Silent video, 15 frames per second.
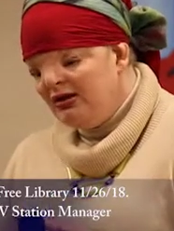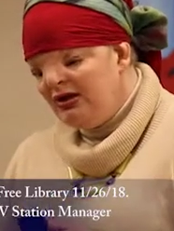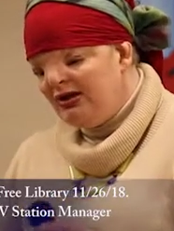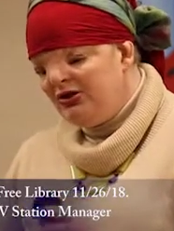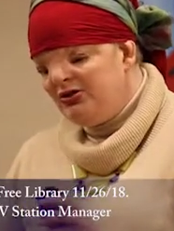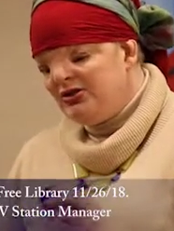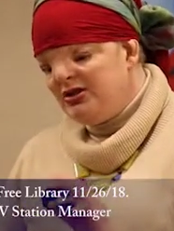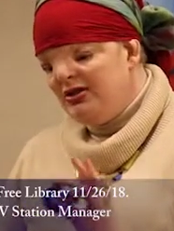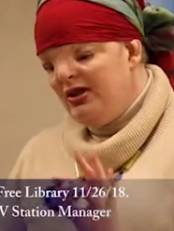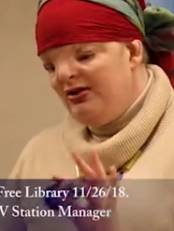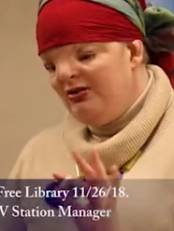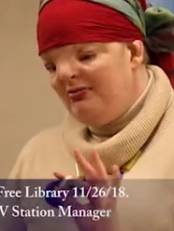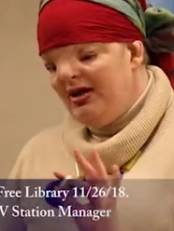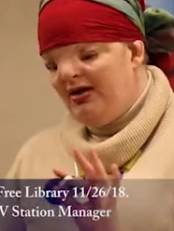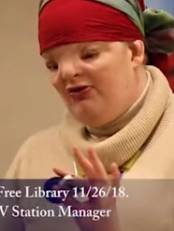that there's
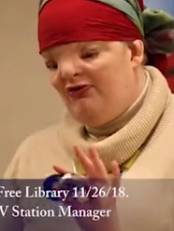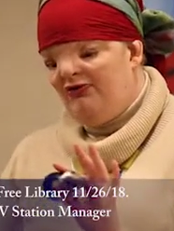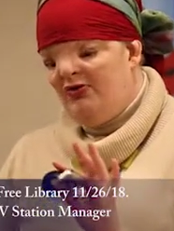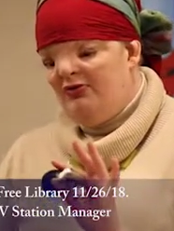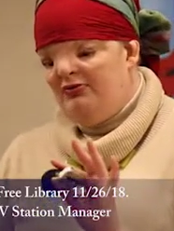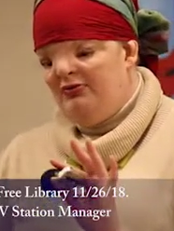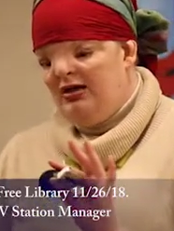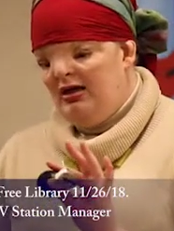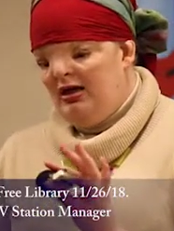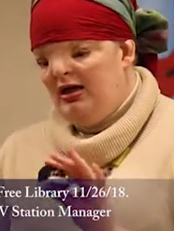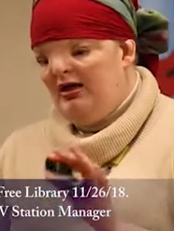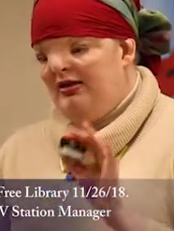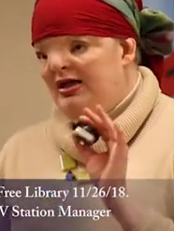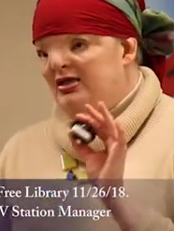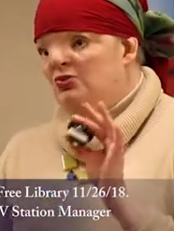another microphone
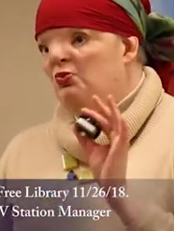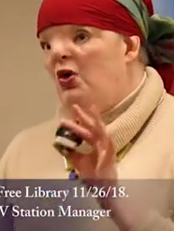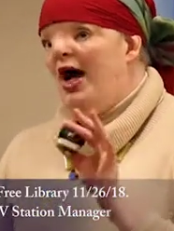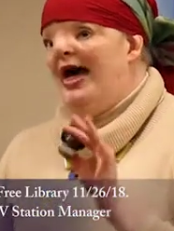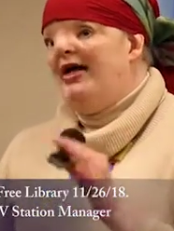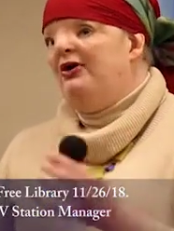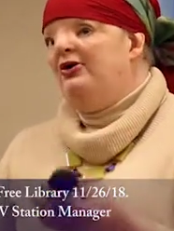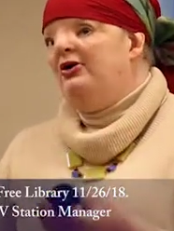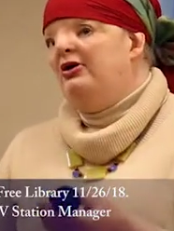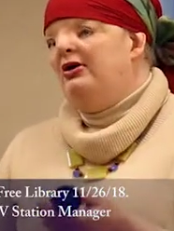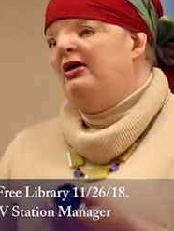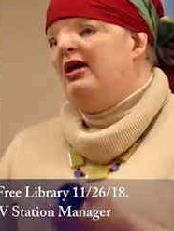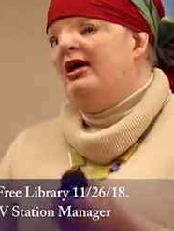that's wired